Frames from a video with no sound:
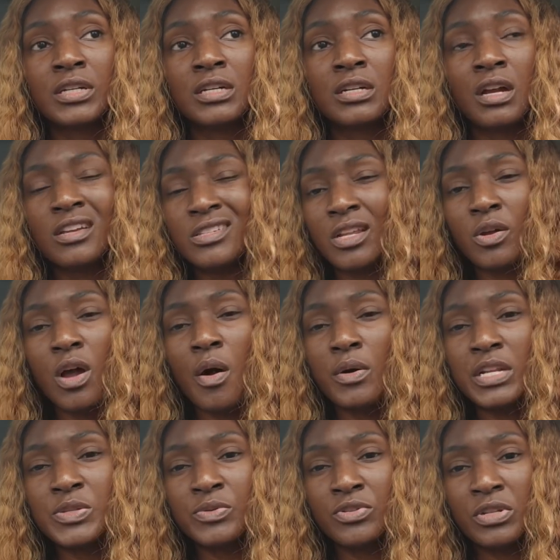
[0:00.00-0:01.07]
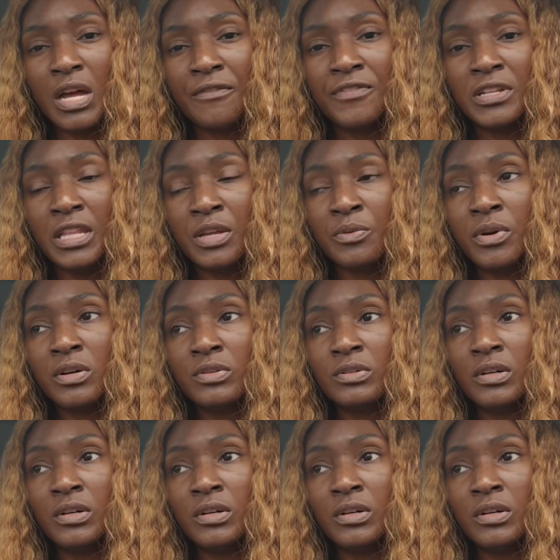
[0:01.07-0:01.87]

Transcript: Because I know how it is when you're not feeling well.